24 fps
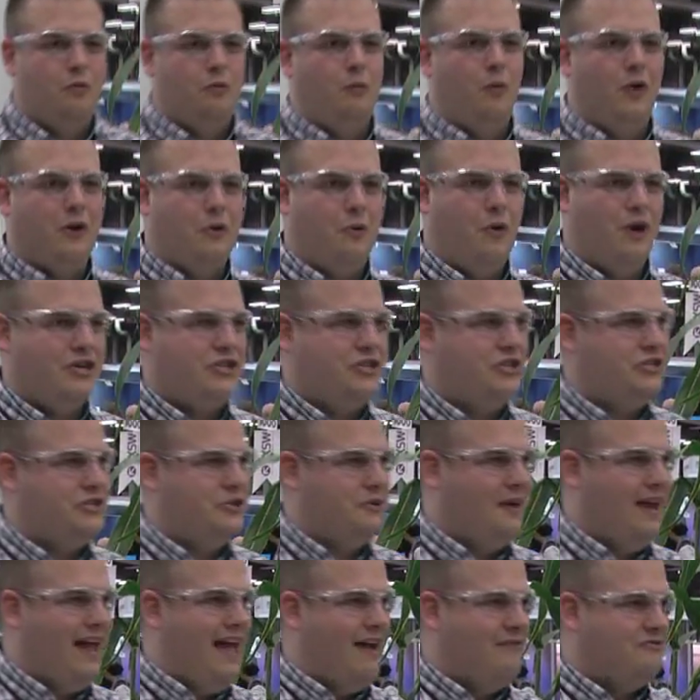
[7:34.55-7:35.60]
what questions
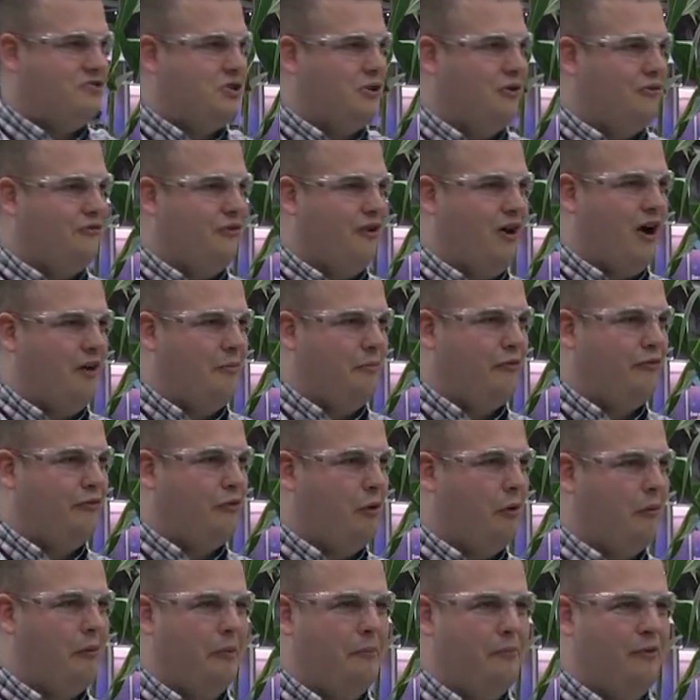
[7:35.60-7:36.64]
do we have so far
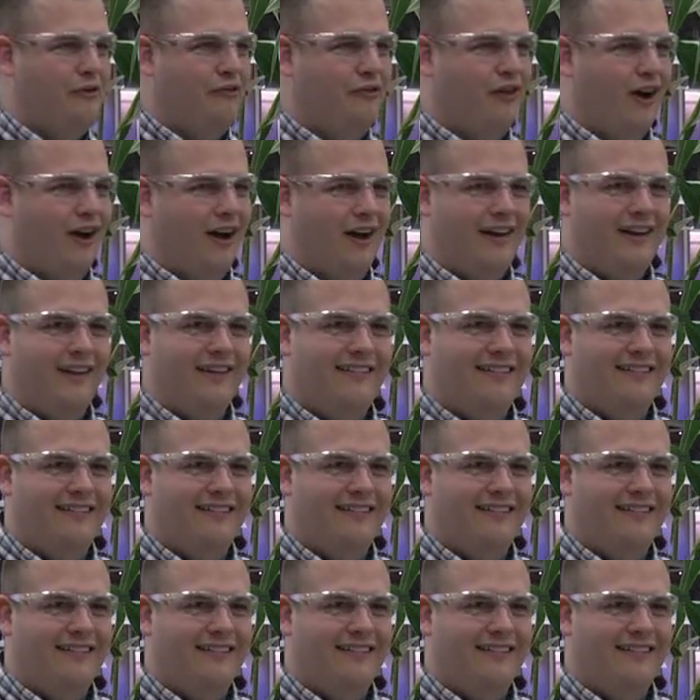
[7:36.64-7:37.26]
before we move on?